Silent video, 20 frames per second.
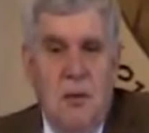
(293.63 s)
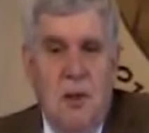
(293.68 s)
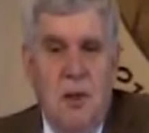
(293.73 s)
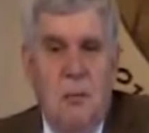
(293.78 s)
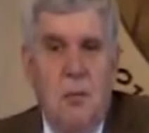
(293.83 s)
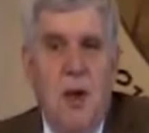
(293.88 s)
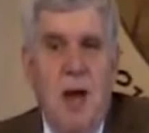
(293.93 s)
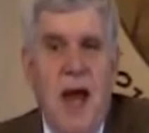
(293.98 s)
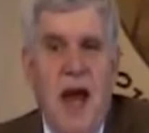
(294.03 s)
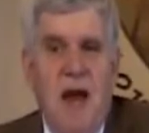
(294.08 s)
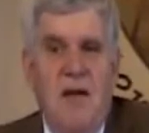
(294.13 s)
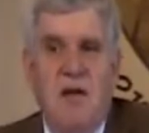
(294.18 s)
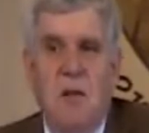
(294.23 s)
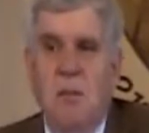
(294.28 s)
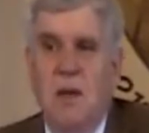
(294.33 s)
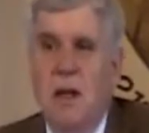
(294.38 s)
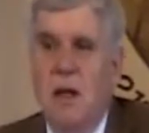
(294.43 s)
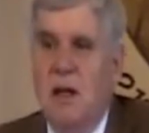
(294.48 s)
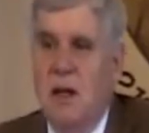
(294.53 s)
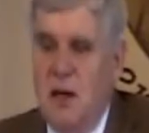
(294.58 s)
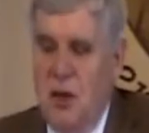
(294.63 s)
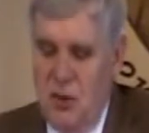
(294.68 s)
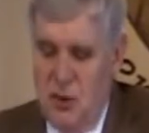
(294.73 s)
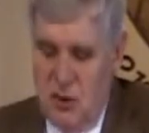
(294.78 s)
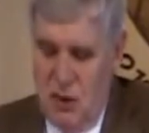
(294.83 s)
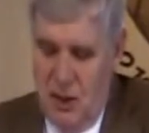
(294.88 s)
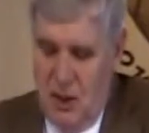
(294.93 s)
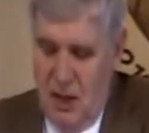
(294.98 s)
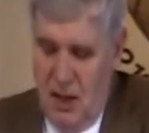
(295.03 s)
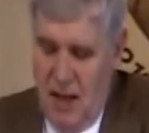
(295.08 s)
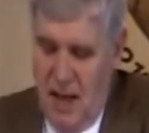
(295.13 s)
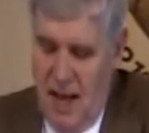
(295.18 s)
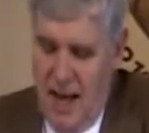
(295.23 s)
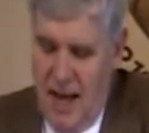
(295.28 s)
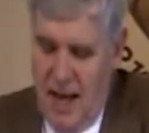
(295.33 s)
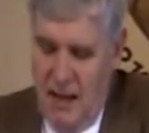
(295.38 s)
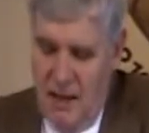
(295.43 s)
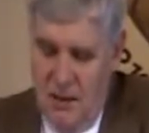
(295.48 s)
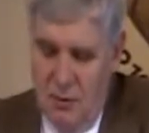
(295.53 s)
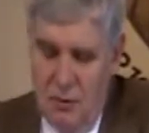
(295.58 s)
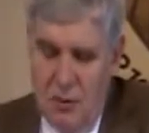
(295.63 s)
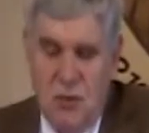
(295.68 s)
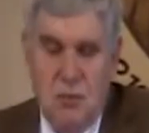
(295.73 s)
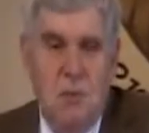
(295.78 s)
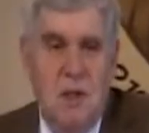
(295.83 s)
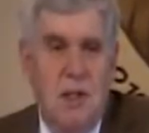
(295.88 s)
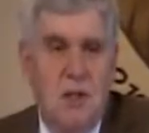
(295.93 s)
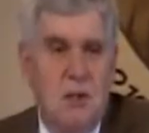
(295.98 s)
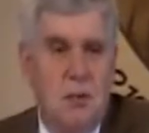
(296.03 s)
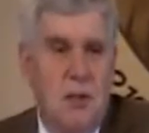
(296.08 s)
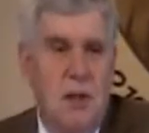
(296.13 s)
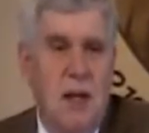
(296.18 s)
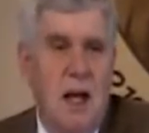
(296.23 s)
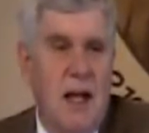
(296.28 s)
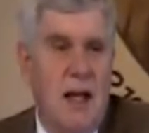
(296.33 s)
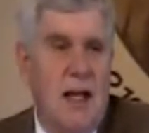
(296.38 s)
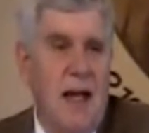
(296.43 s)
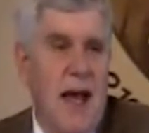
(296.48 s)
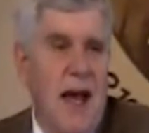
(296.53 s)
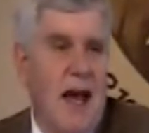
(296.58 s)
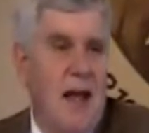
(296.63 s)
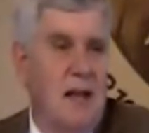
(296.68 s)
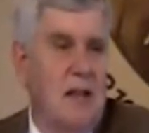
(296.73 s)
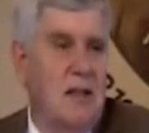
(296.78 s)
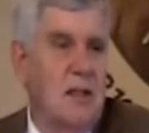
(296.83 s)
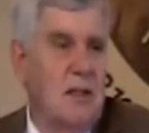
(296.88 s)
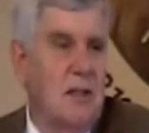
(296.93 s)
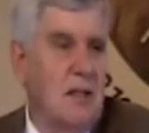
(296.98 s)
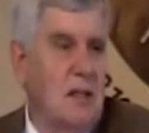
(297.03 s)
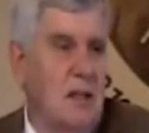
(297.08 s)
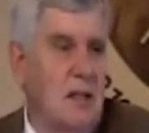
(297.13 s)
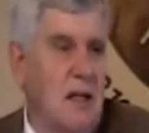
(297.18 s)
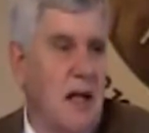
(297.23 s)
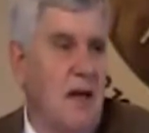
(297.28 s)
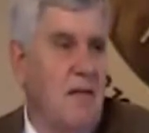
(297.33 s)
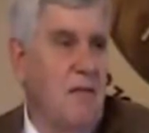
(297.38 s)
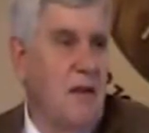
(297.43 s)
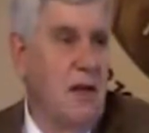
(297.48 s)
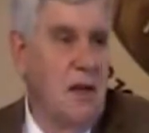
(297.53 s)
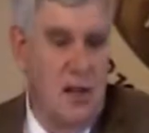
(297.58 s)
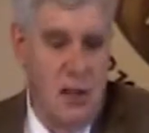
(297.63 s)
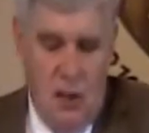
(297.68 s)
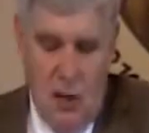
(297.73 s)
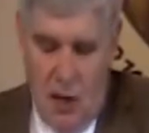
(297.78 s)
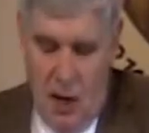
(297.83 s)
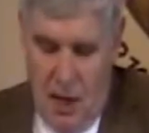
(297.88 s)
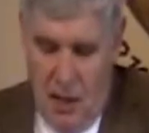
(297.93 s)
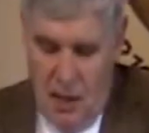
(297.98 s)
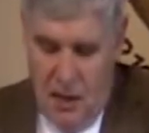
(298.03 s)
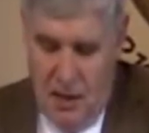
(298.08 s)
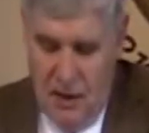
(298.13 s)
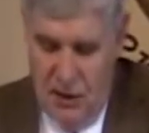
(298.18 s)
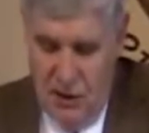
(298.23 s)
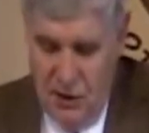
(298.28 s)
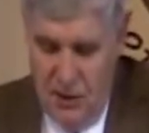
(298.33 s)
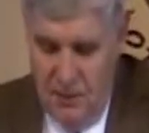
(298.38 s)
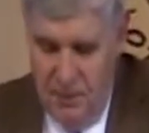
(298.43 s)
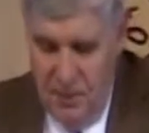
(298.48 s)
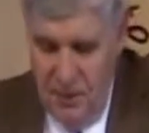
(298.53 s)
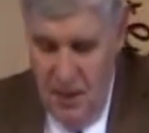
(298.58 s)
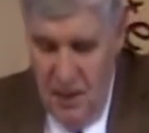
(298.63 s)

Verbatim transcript: then we have to be close to the light, which means we're not out left in the darkness.